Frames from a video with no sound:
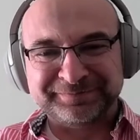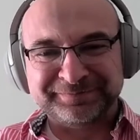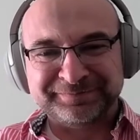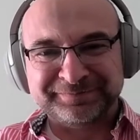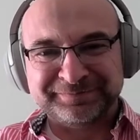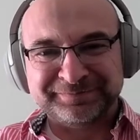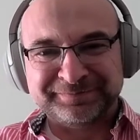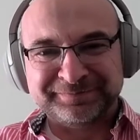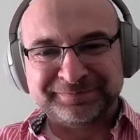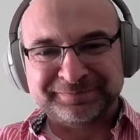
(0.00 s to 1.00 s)

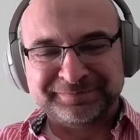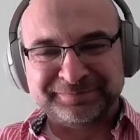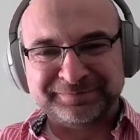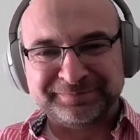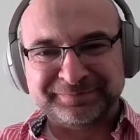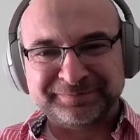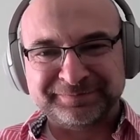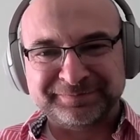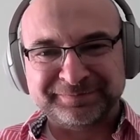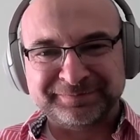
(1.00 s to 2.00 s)

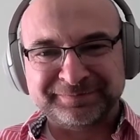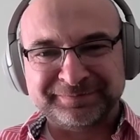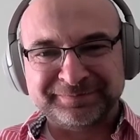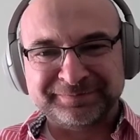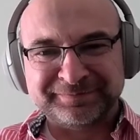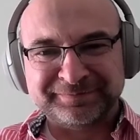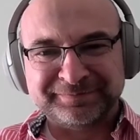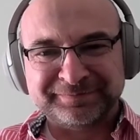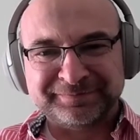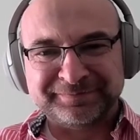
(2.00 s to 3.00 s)

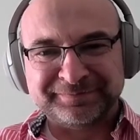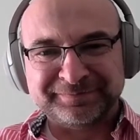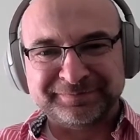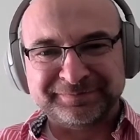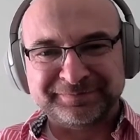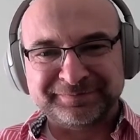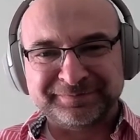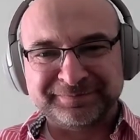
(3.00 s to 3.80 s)
This person isn't speaking.